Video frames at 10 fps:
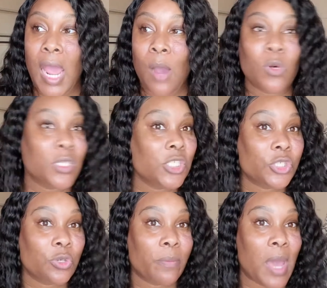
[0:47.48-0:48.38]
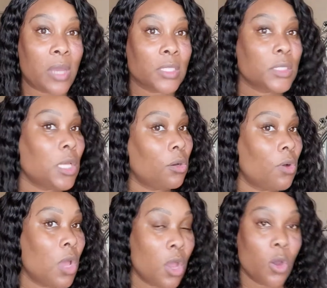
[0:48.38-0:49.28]
I wasn't sure about it.
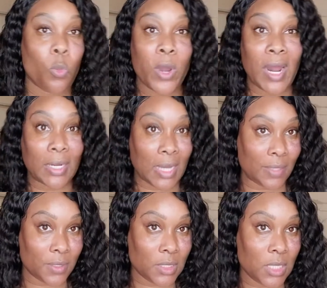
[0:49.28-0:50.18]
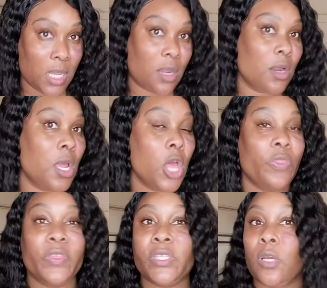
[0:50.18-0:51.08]
So when I got this hair,
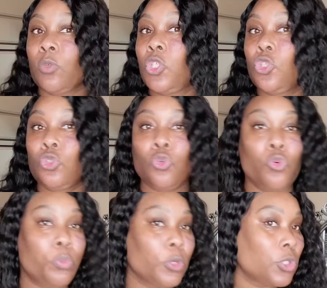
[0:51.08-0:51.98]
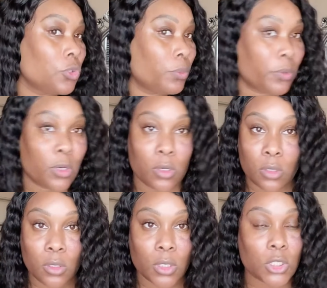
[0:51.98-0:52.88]
this hair was super, super
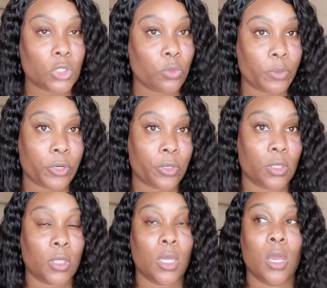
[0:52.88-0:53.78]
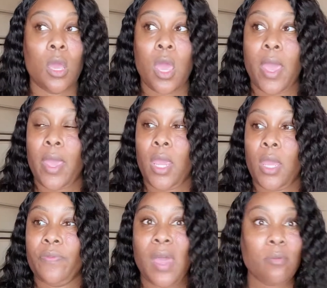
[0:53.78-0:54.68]
curly, super curly.
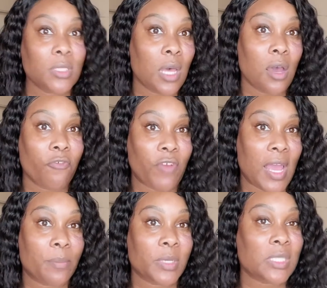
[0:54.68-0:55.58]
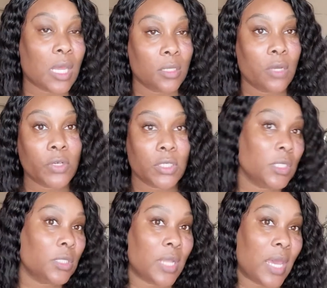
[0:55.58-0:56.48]
And that was all fine because I love a
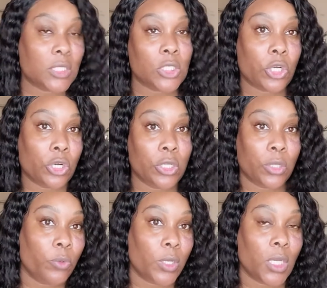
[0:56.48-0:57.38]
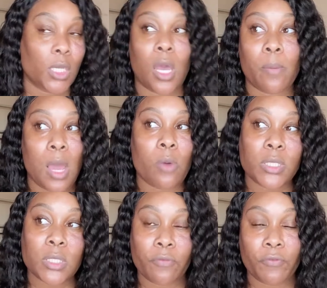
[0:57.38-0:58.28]
good, nice curly wig. I'm
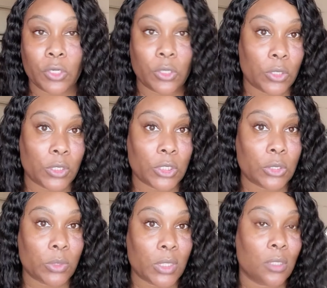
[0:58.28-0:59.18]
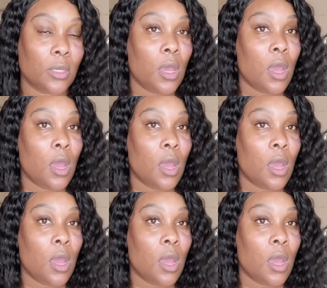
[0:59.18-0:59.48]
always up for a curly unit.